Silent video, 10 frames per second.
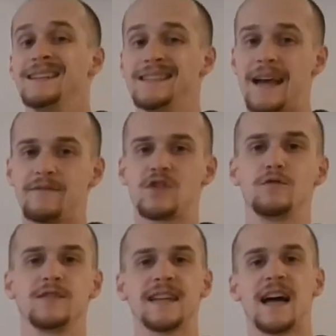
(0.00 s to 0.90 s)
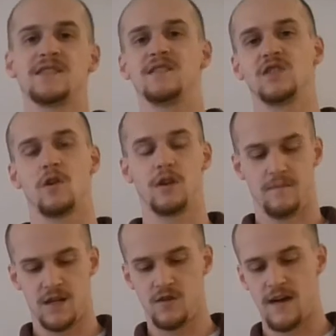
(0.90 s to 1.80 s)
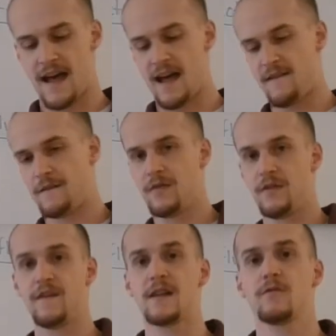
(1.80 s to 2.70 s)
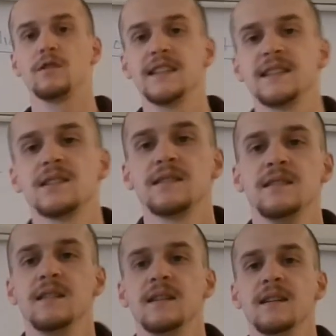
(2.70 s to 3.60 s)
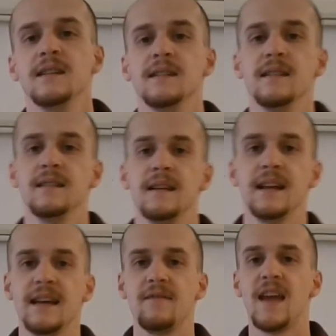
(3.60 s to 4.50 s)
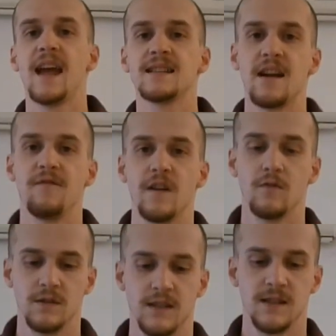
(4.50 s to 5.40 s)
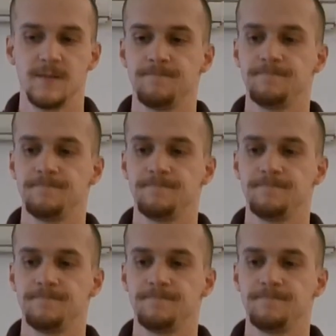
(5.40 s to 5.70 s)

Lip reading: you have two sides to this argument. You have the Federalists and you have the Anti-Federalists.